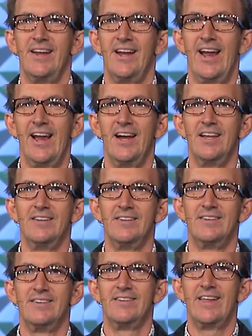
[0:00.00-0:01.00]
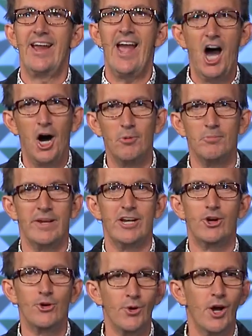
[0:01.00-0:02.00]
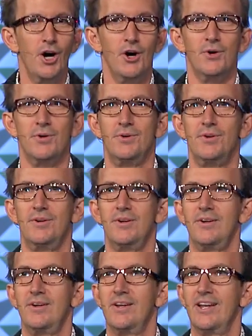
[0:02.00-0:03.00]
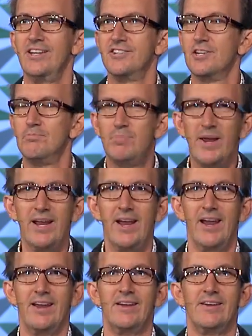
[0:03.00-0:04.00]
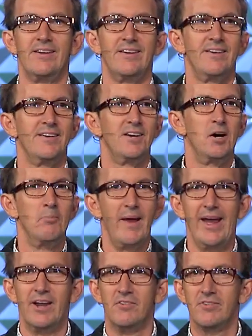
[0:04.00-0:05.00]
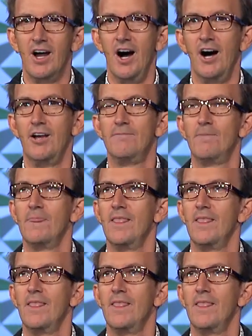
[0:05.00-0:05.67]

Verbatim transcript: and they helped me grow into being a man of God.